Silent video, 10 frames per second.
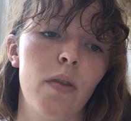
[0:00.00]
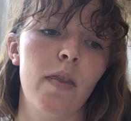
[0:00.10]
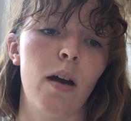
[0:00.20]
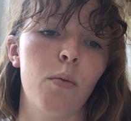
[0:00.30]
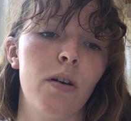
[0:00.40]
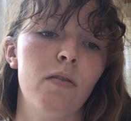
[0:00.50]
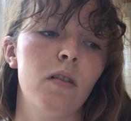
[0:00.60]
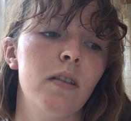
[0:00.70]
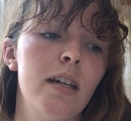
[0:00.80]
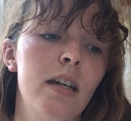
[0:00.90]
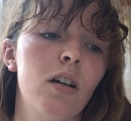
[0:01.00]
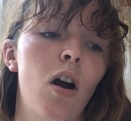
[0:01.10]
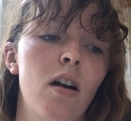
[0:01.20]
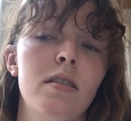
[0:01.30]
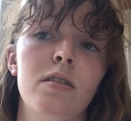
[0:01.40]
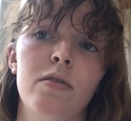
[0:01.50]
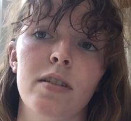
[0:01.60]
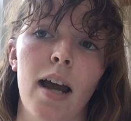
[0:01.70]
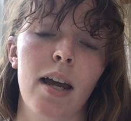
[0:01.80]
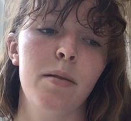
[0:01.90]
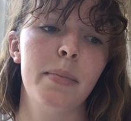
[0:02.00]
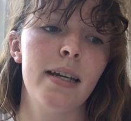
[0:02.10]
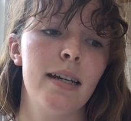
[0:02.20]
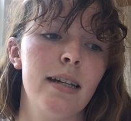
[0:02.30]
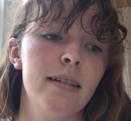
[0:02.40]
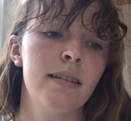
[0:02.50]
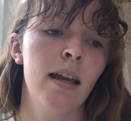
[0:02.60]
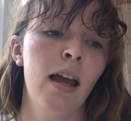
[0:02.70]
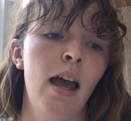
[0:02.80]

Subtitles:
that one of the leading causes for diabetes